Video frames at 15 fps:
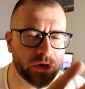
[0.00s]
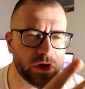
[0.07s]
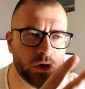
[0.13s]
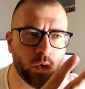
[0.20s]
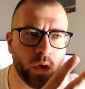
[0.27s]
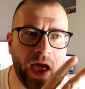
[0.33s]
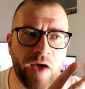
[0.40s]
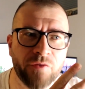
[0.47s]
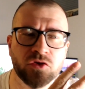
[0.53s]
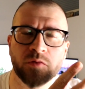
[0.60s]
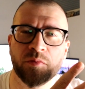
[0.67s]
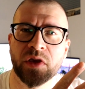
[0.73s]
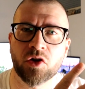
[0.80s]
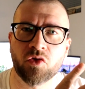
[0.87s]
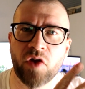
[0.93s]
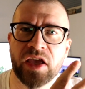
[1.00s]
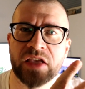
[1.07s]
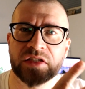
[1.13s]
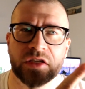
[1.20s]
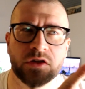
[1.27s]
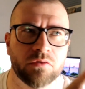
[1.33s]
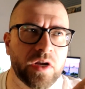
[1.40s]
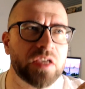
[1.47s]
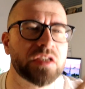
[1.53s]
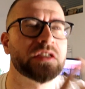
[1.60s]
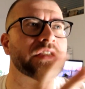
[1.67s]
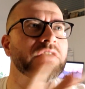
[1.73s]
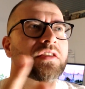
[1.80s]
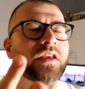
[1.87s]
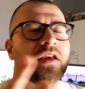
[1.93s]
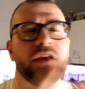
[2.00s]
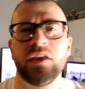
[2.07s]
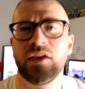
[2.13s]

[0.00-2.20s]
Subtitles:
You have to be crazy racist.